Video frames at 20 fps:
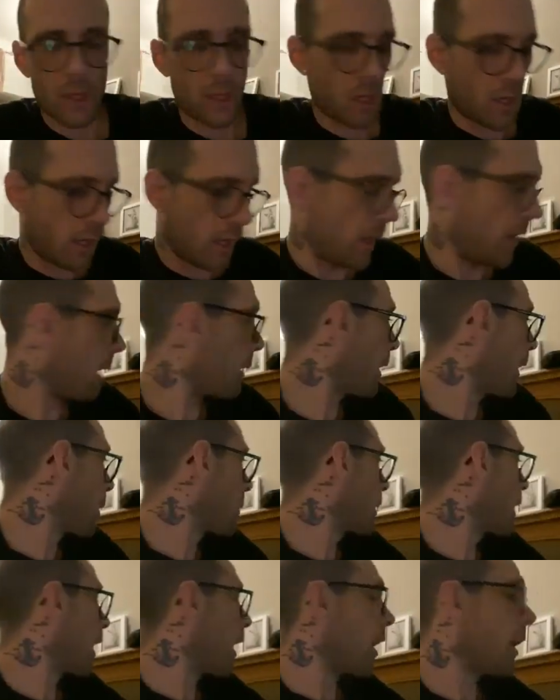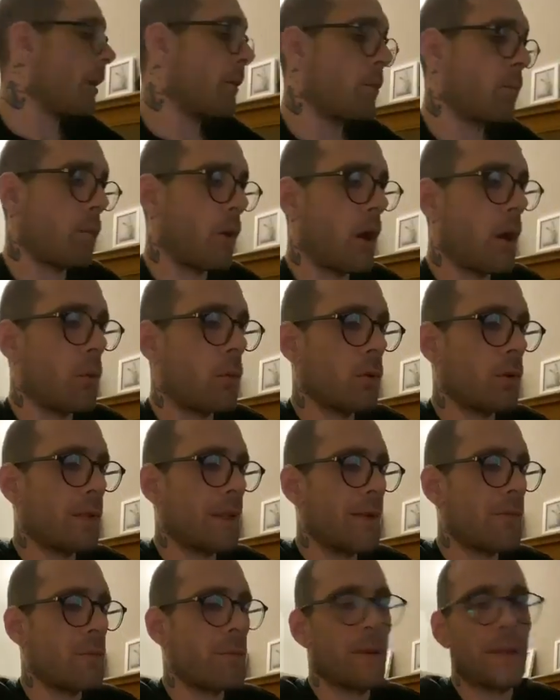I will
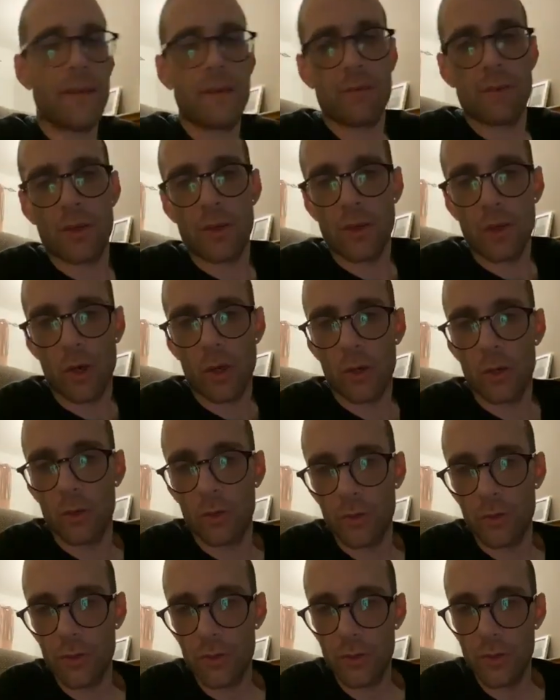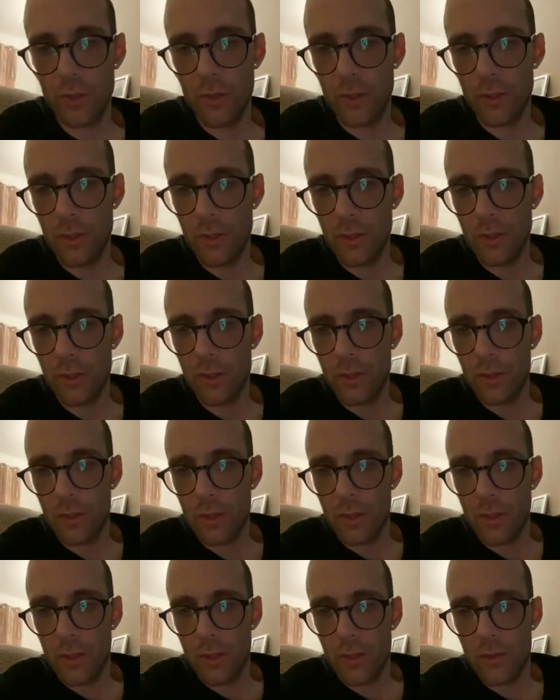never be given a knighthood.
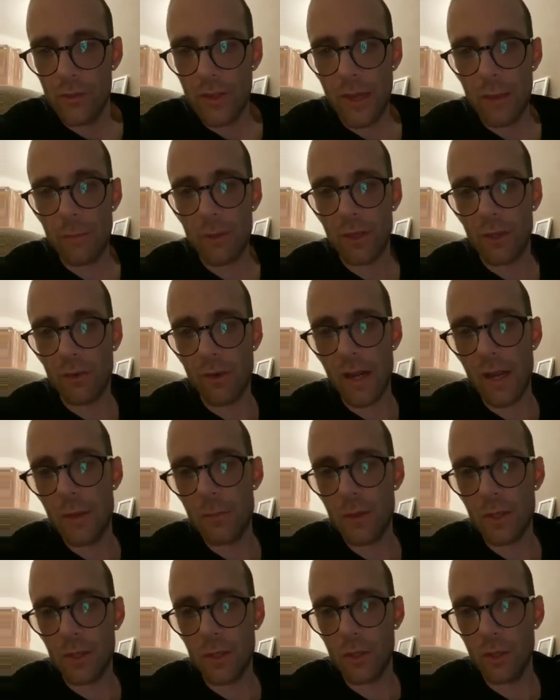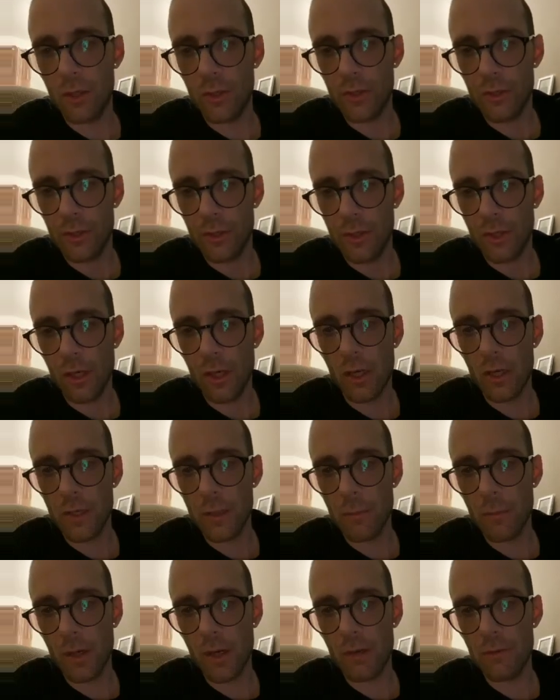What's happening, Graham? You good? Heidi
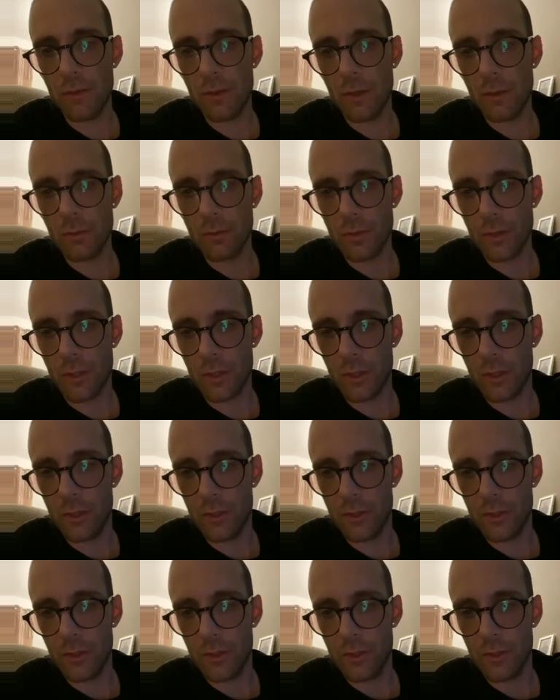Marvel, you good?